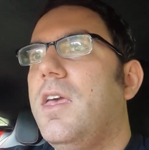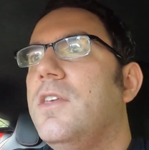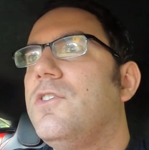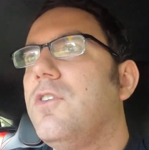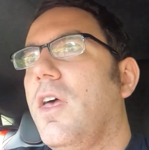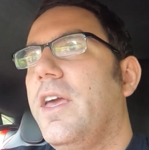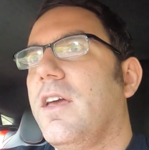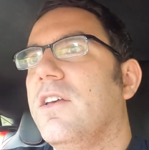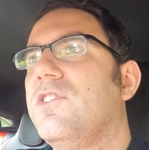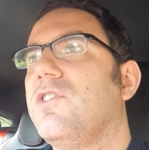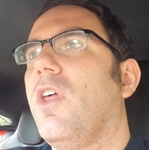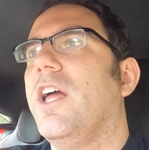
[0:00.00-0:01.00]
is like a
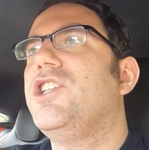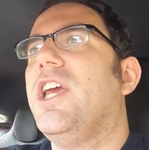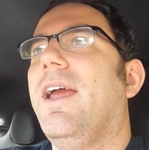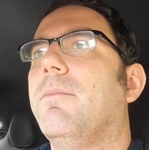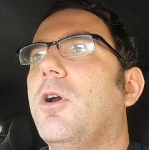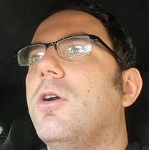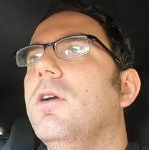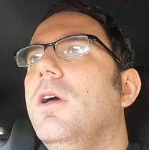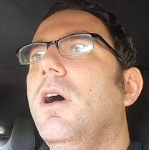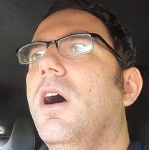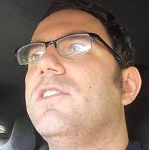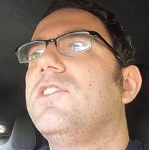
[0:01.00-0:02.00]

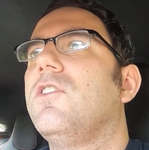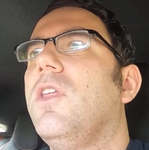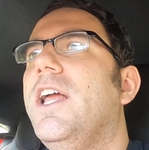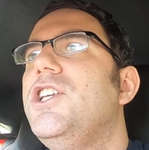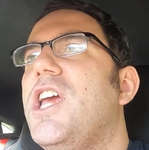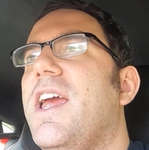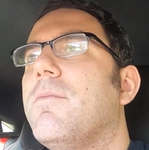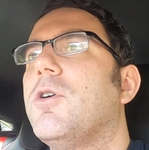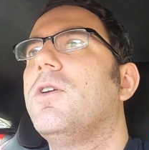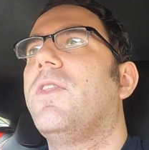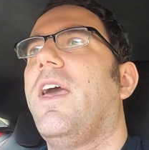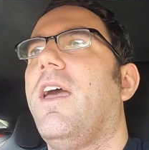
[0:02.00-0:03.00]

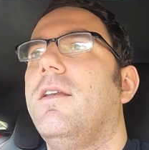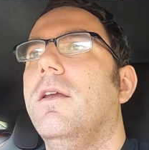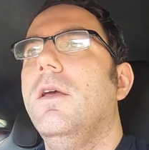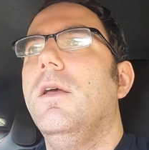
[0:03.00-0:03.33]
sledgehammer that